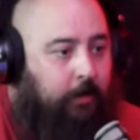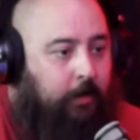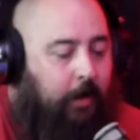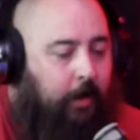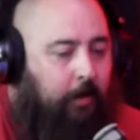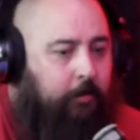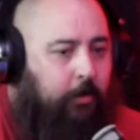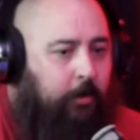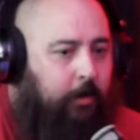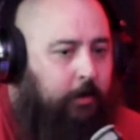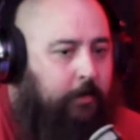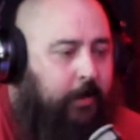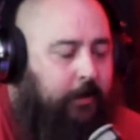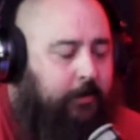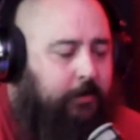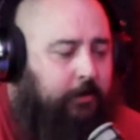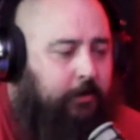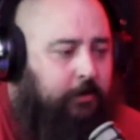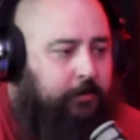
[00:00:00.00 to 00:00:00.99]
I'm going to
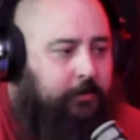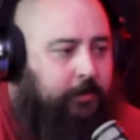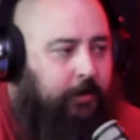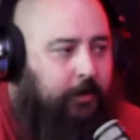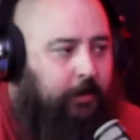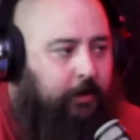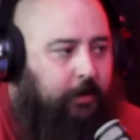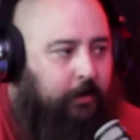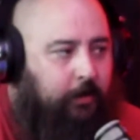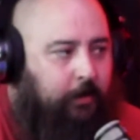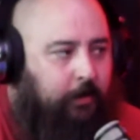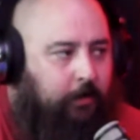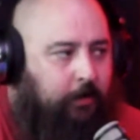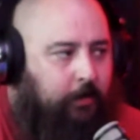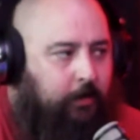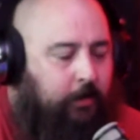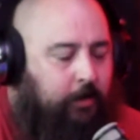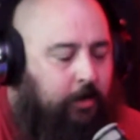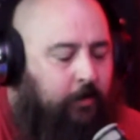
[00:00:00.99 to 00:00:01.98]
Mexico City in
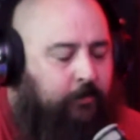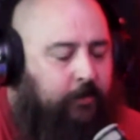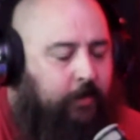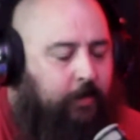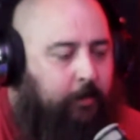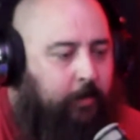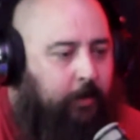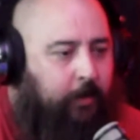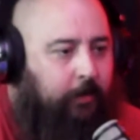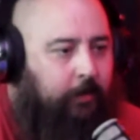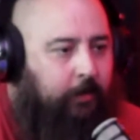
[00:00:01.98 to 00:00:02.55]
November.